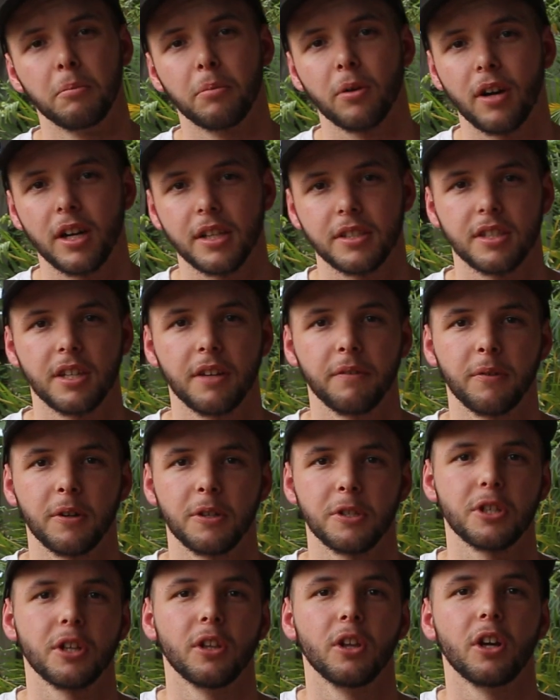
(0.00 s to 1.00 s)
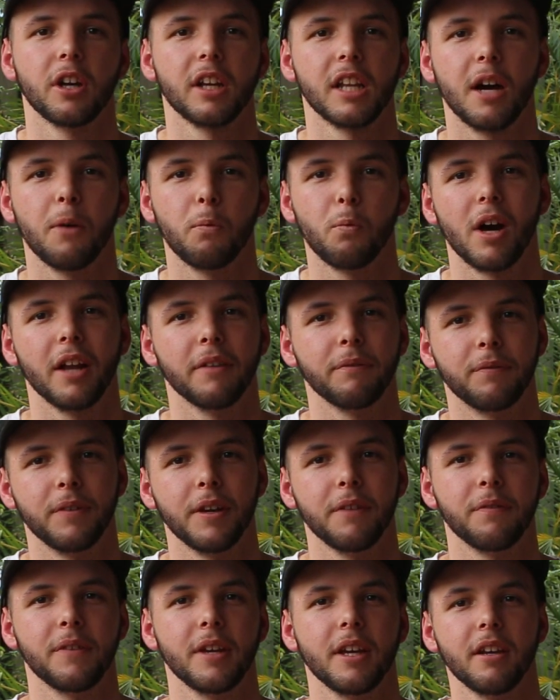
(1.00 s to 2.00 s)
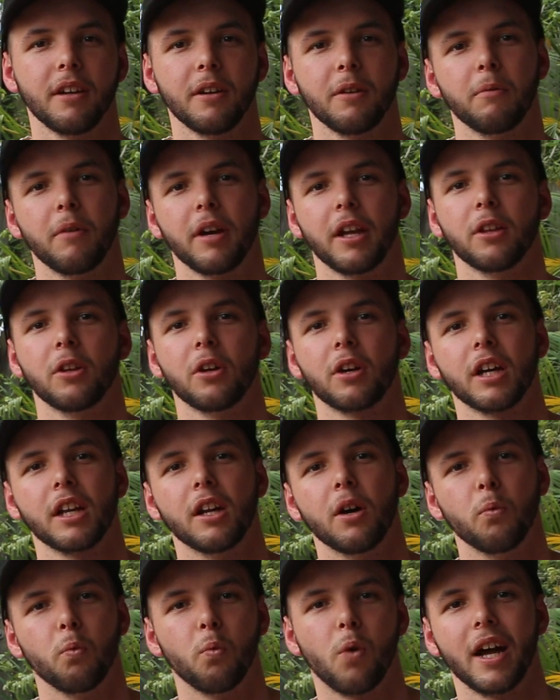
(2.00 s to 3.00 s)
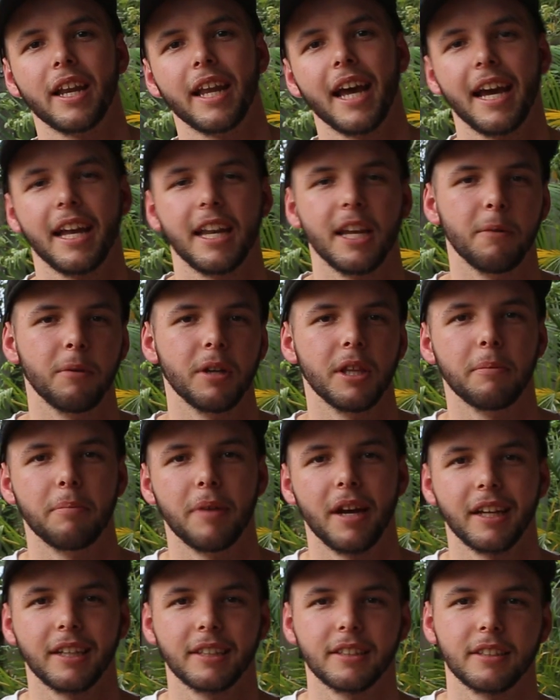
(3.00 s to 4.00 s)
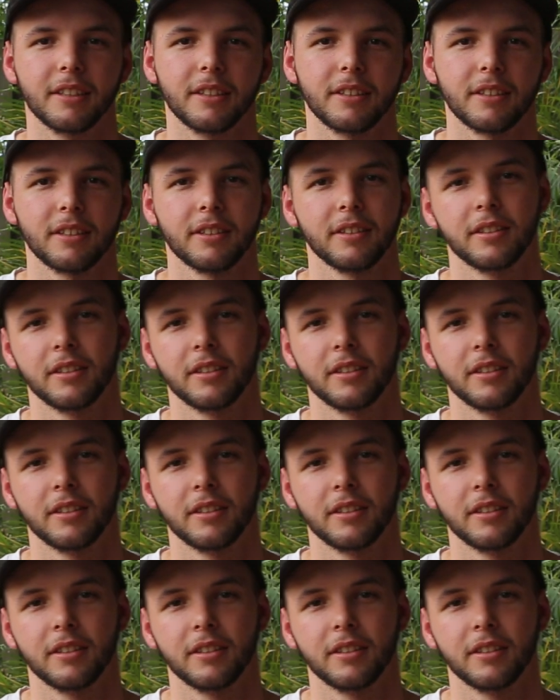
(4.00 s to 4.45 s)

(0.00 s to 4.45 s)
Price difference, you're looking at 150 or you're looking at 180 with the Pegasus.